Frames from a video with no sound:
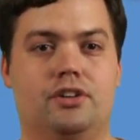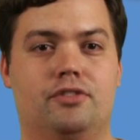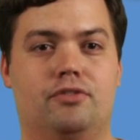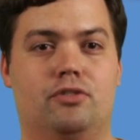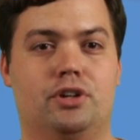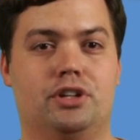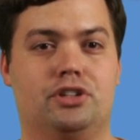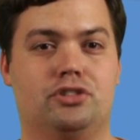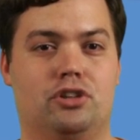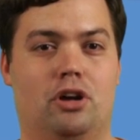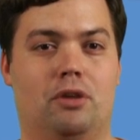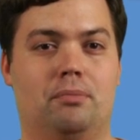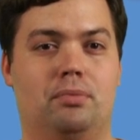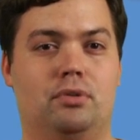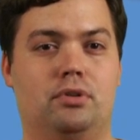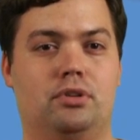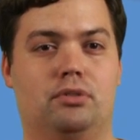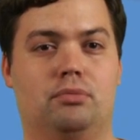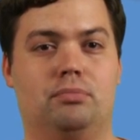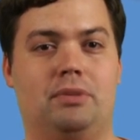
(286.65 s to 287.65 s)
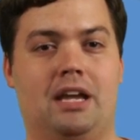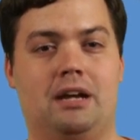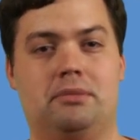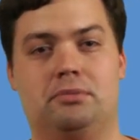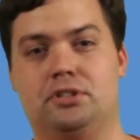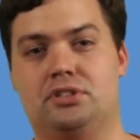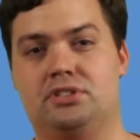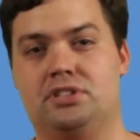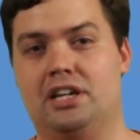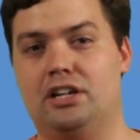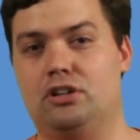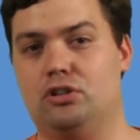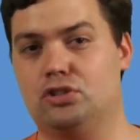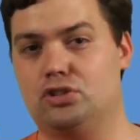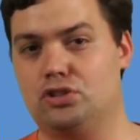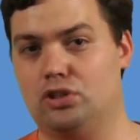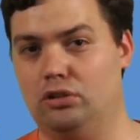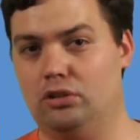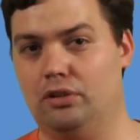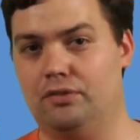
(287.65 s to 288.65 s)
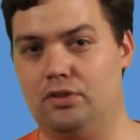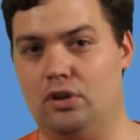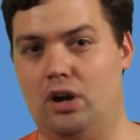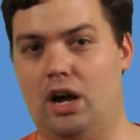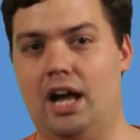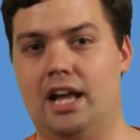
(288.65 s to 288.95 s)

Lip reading: For example, you'll be able to take control of your